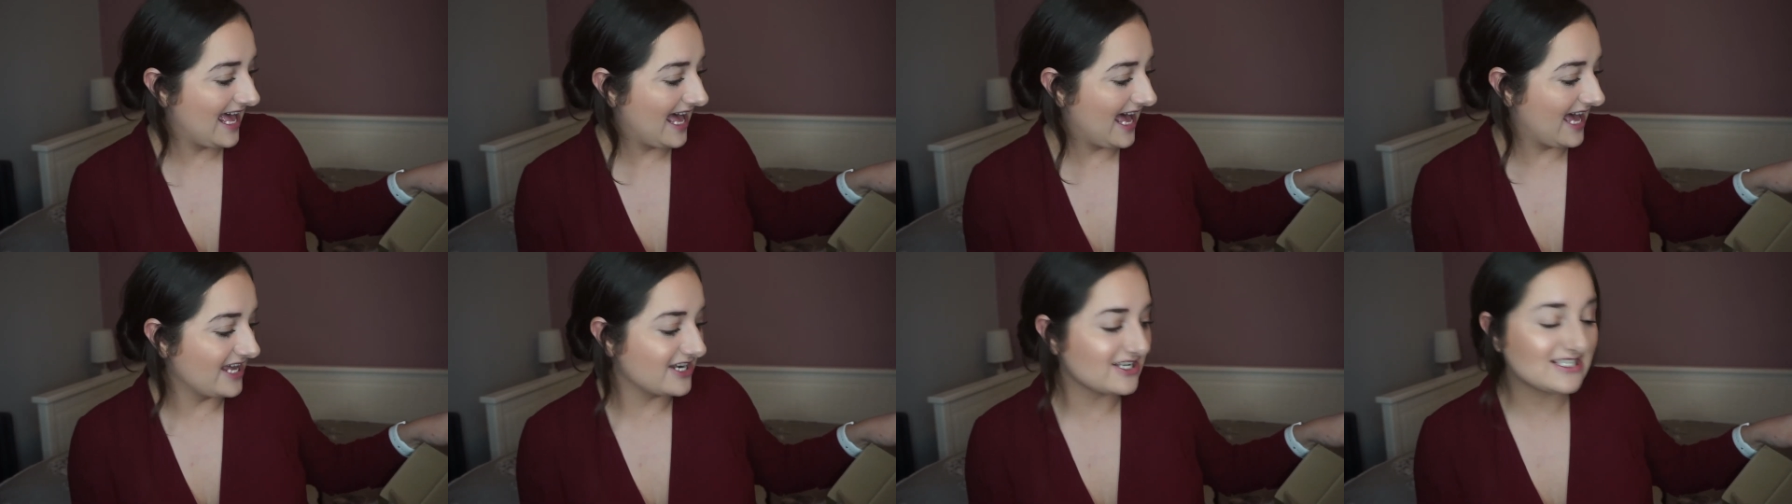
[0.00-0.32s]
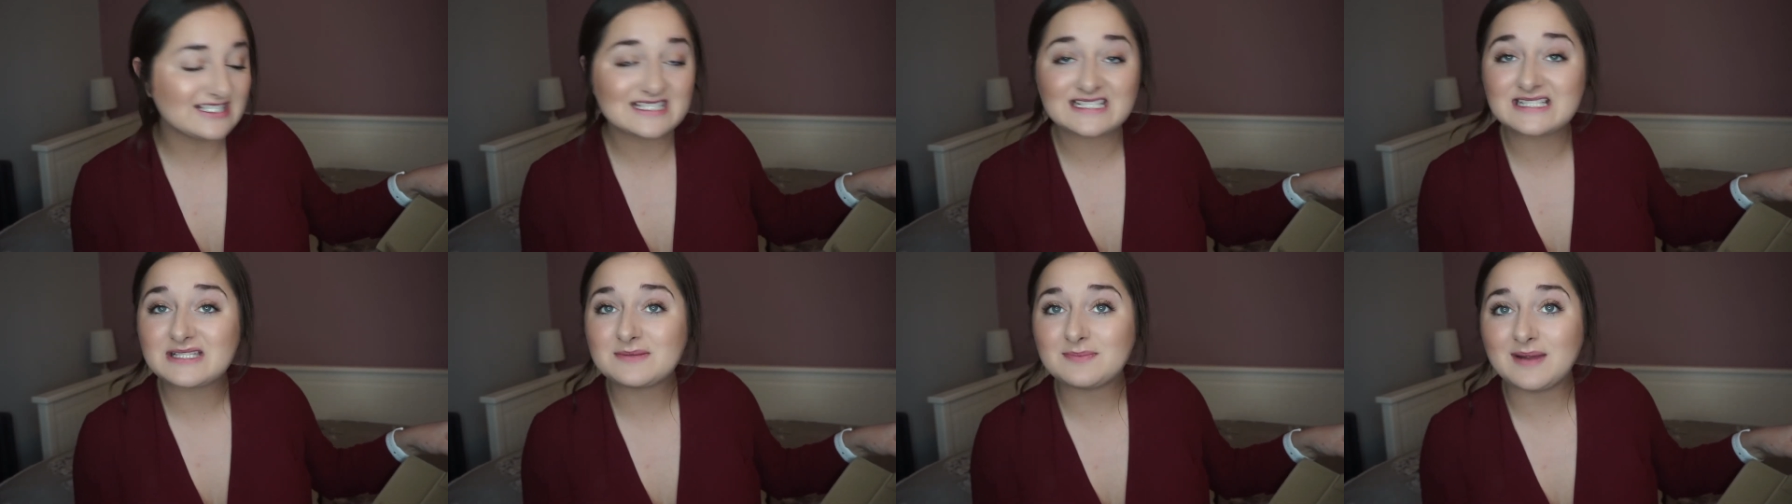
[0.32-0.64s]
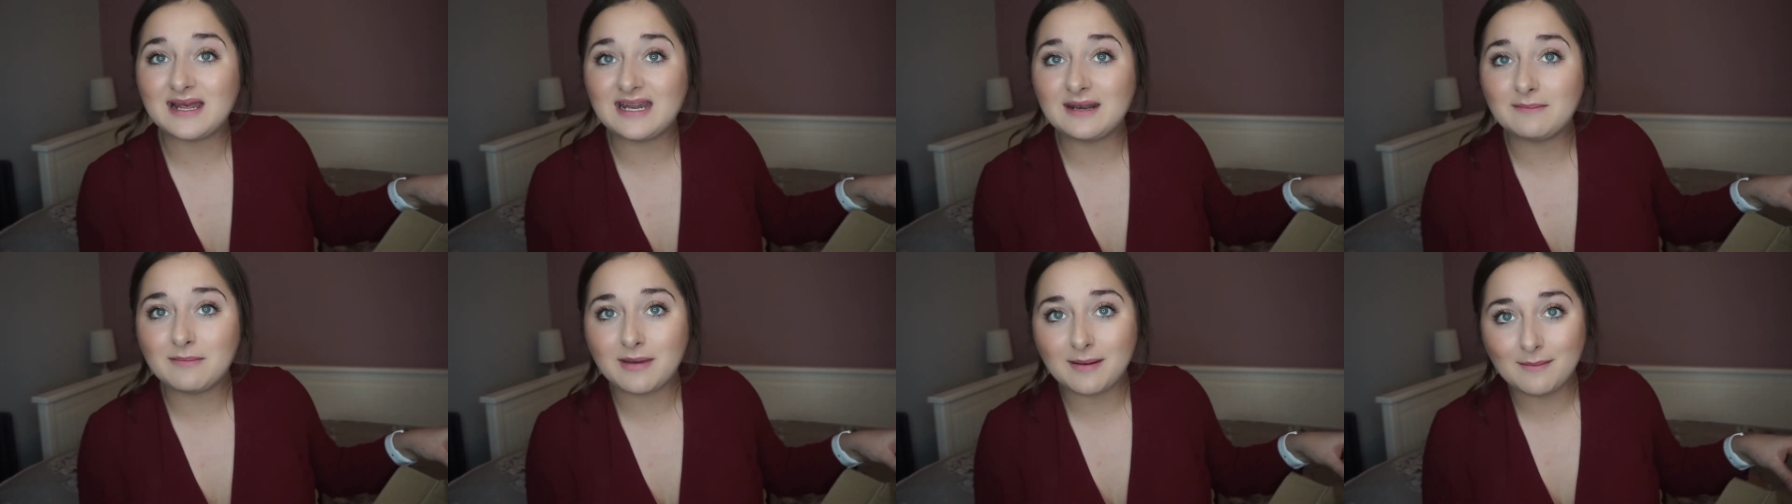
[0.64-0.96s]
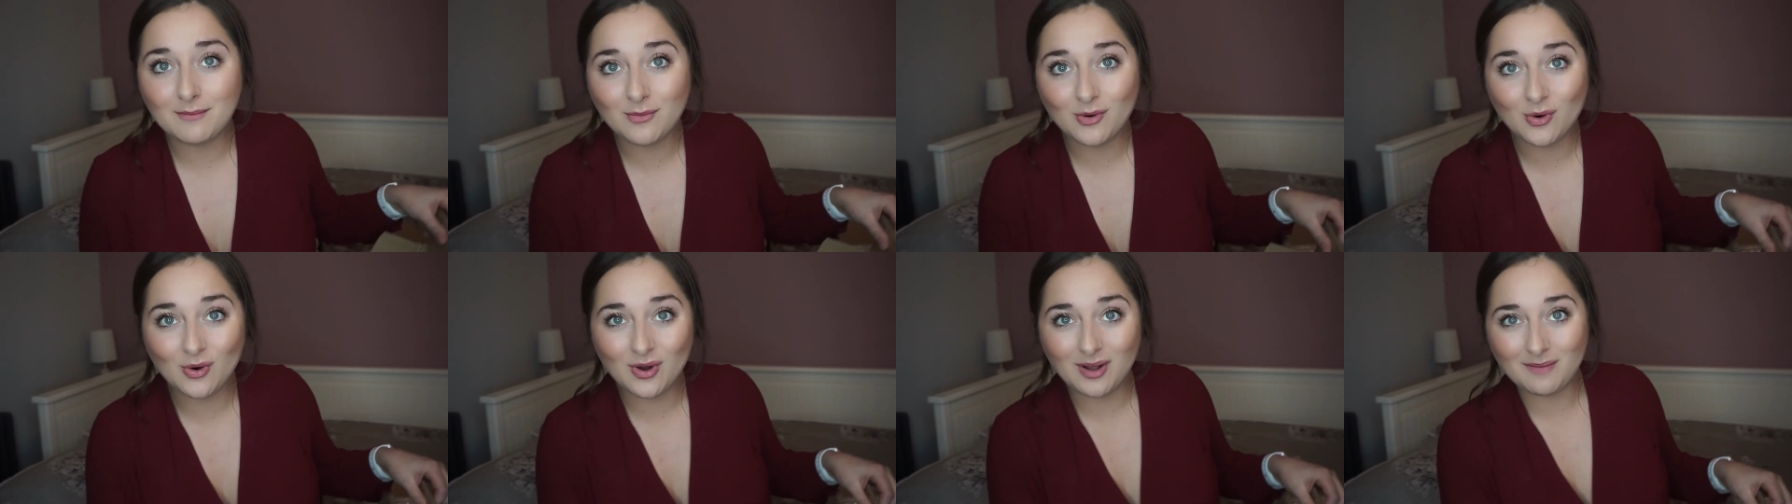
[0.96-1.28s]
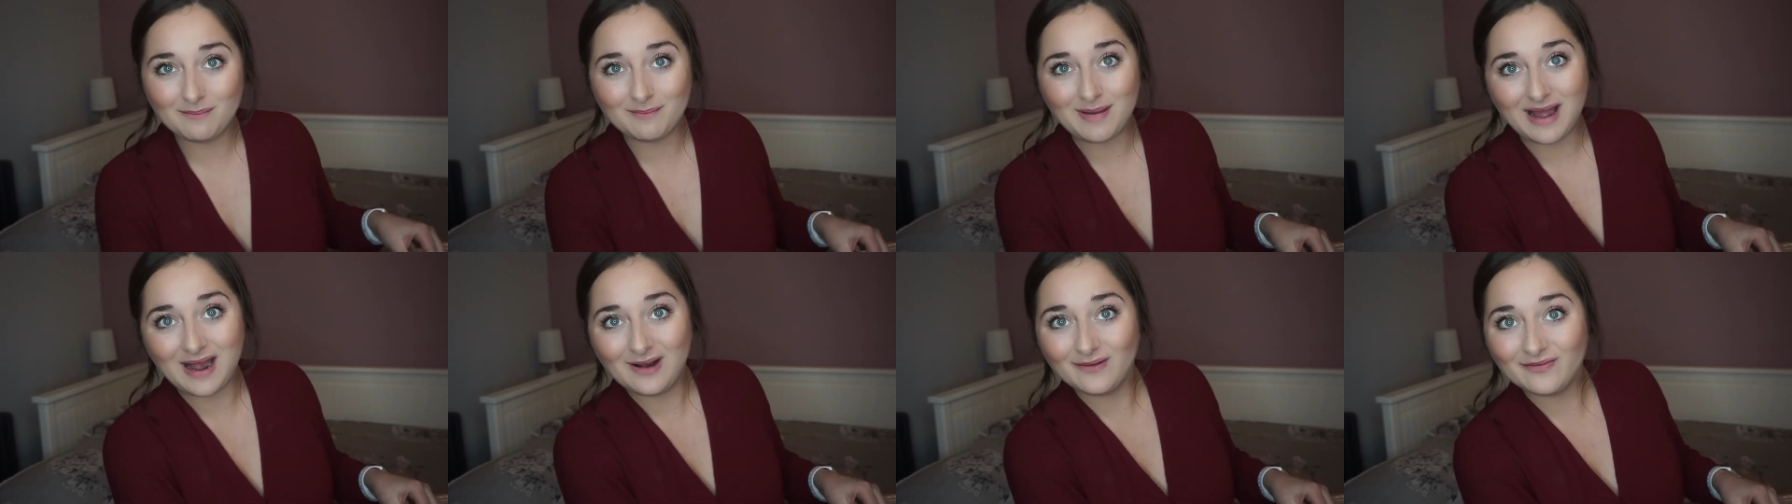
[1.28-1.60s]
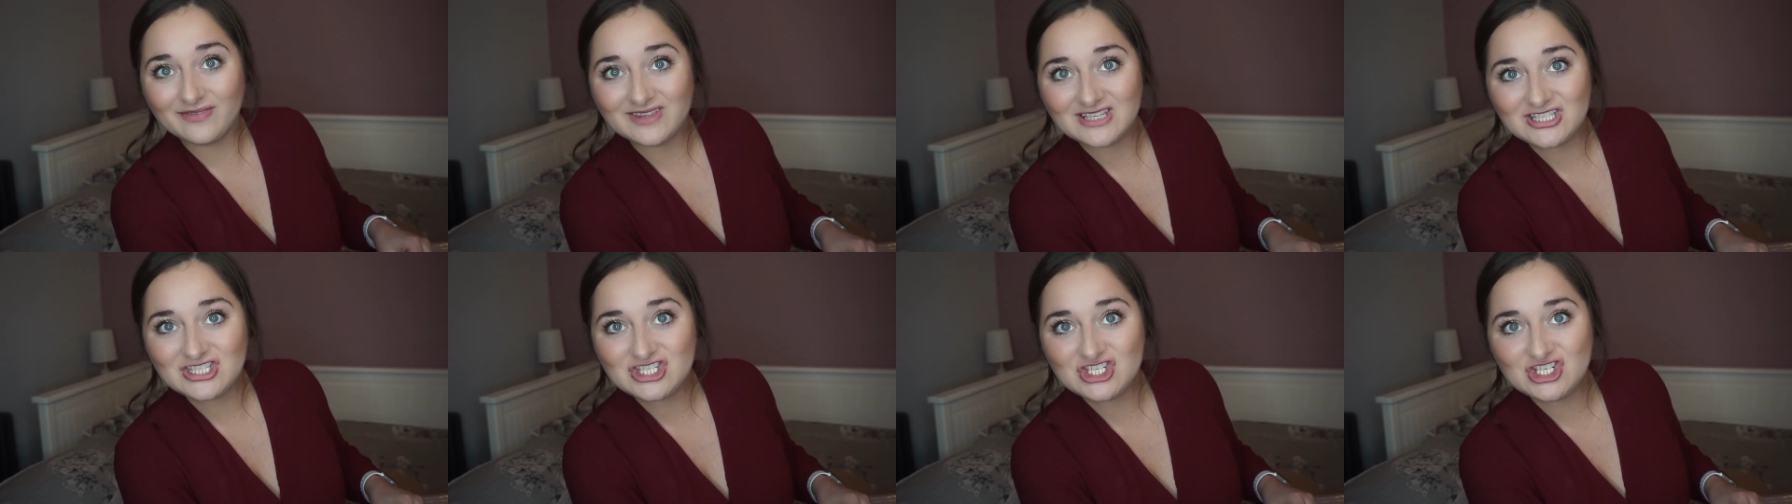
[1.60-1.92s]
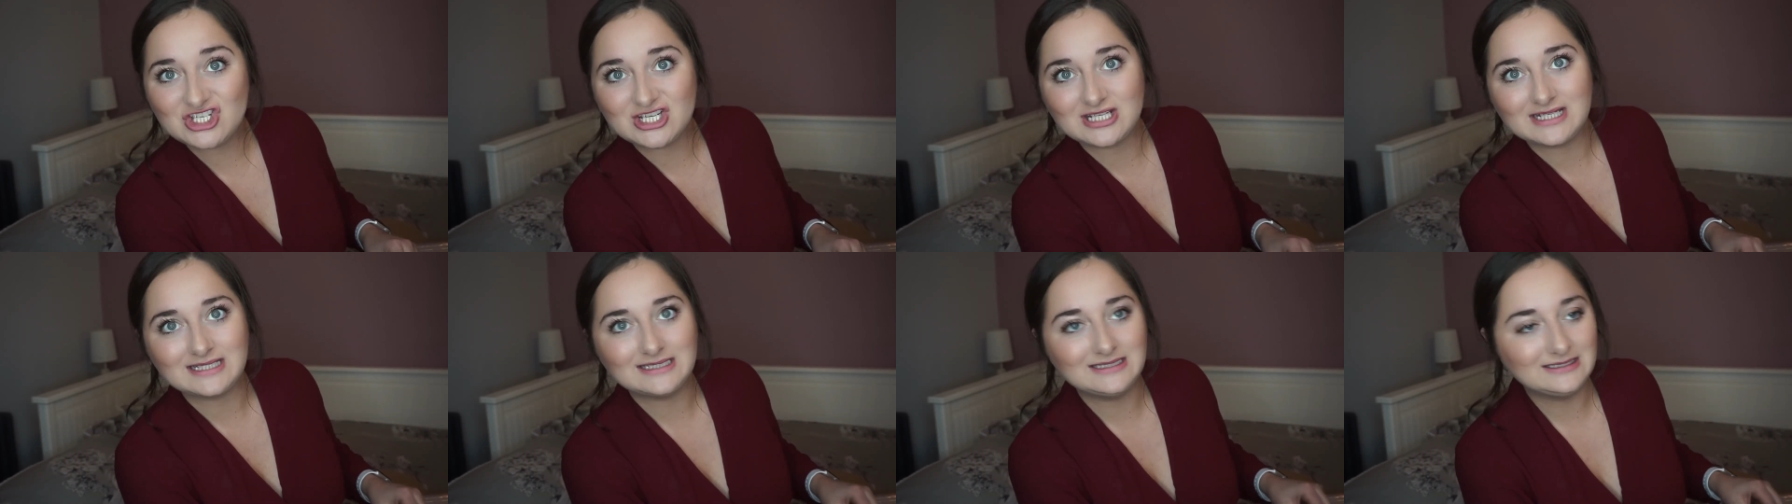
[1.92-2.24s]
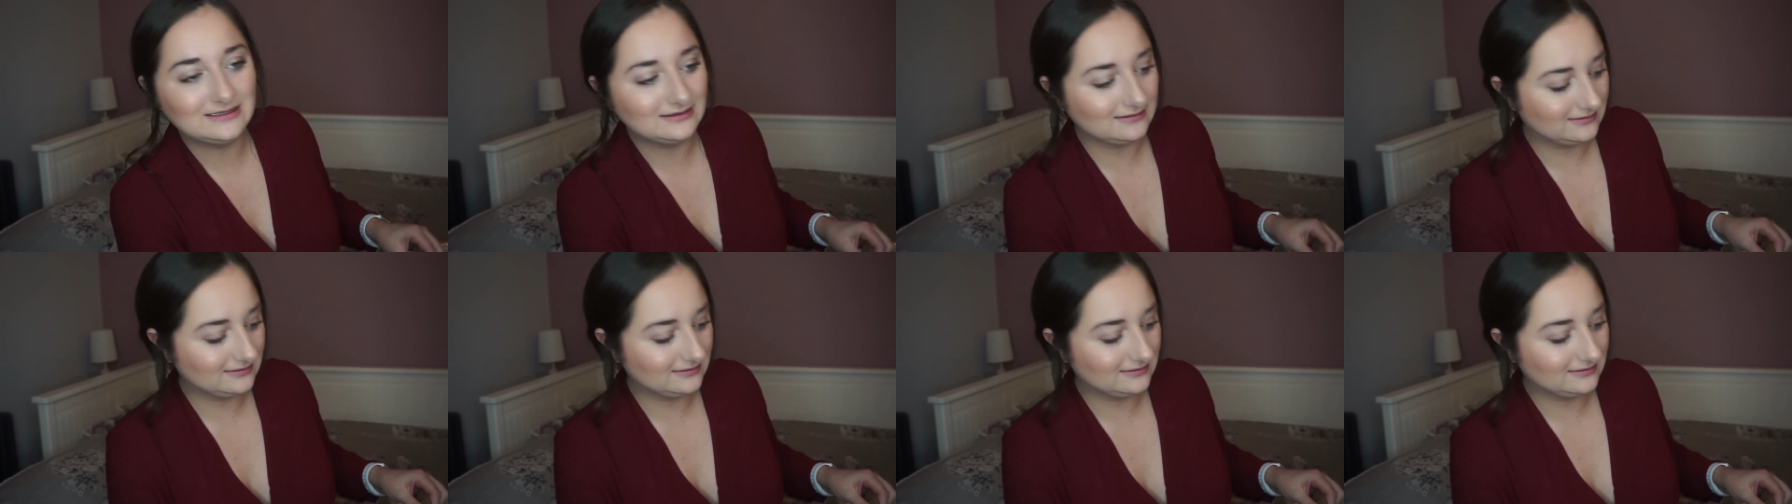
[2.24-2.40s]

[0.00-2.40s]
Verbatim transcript: and just explain a bit more about the gin.